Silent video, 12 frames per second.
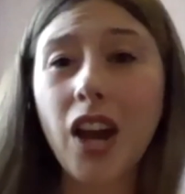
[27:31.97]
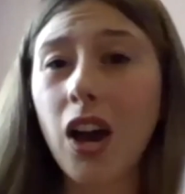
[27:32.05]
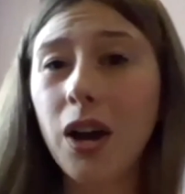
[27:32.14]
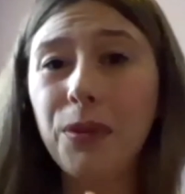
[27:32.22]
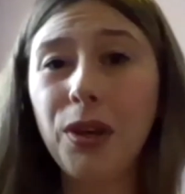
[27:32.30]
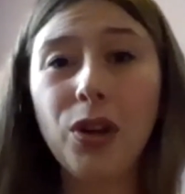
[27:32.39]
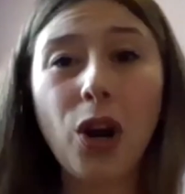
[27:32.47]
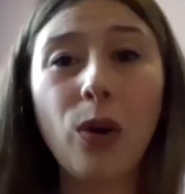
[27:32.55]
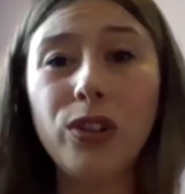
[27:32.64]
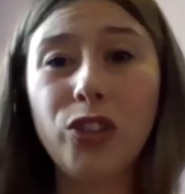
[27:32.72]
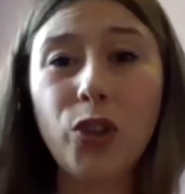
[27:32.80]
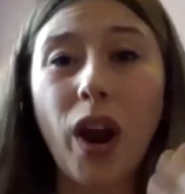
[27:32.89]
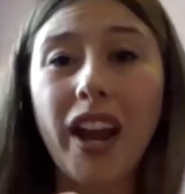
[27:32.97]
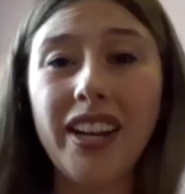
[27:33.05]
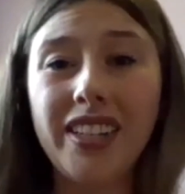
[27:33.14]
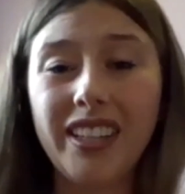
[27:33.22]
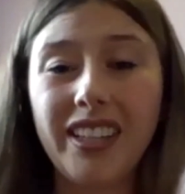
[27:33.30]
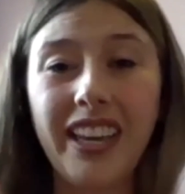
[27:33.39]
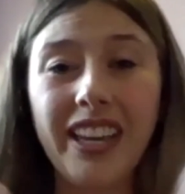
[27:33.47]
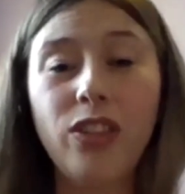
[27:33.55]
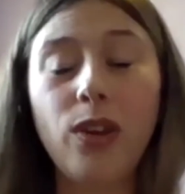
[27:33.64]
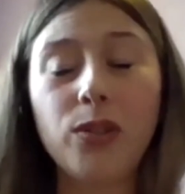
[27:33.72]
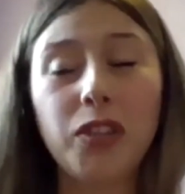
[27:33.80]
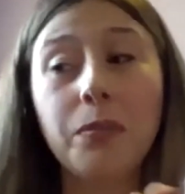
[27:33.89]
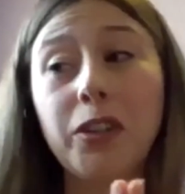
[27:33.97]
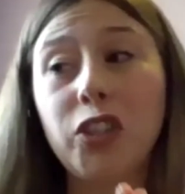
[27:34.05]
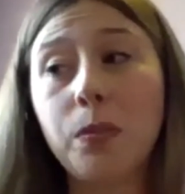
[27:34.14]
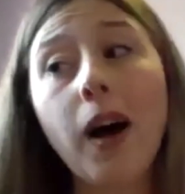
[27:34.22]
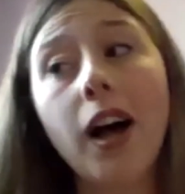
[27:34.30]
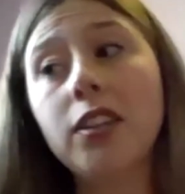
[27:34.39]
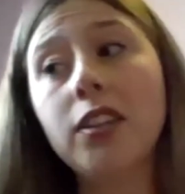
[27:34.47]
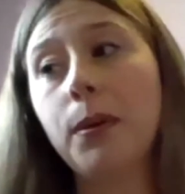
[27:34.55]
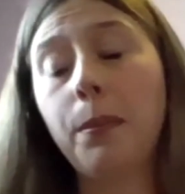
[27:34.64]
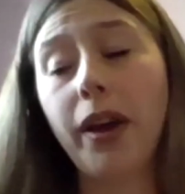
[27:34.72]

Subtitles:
and try and get in those as much as possible.